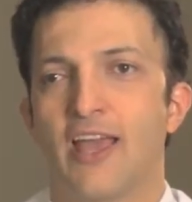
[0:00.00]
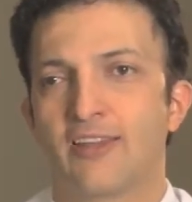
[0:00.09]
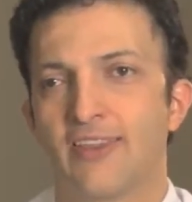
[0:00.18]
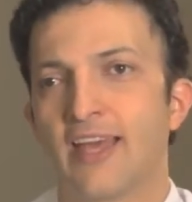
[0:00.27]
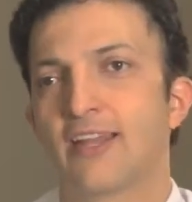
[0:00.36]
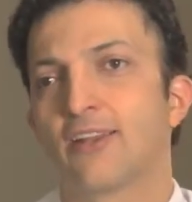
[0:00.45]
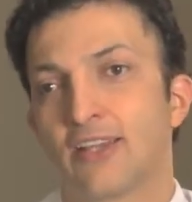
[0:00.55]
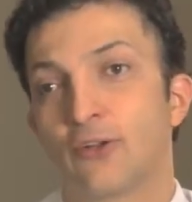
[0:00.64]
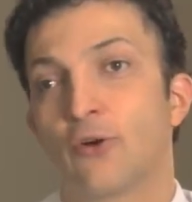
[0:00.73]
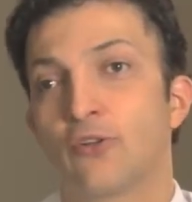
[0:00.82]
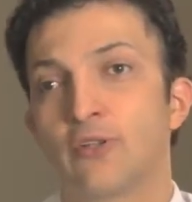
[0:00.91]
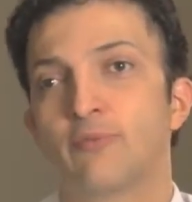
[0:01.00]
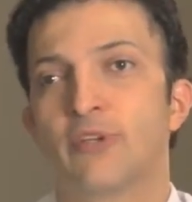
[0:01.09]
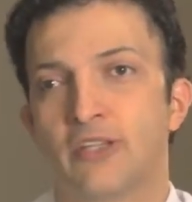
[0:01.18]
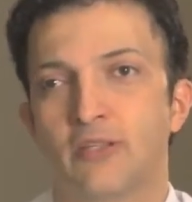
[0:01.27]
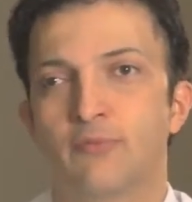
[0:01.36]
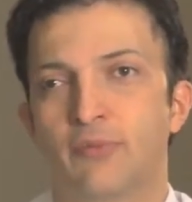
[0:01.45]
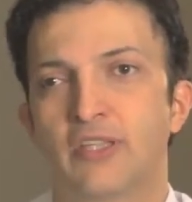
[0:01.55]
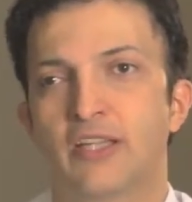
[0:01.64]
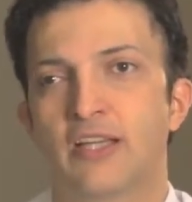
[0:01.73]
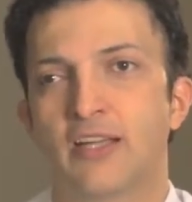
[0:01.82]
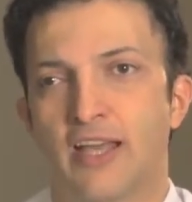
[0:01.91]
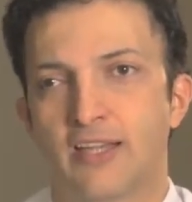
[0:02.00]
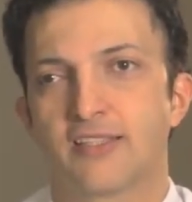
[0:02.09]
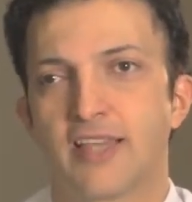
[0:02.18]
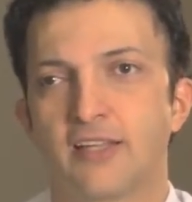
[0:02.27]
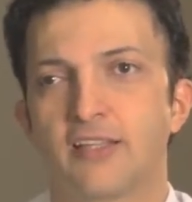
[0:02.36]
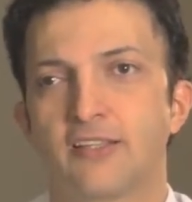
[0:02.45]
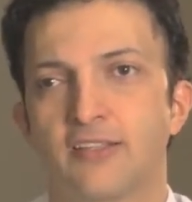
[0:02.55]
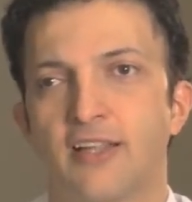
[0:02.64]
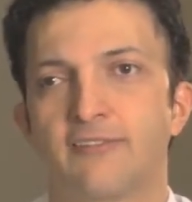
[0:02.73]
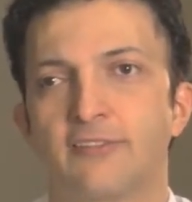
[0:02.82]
And that can only be done at a cellular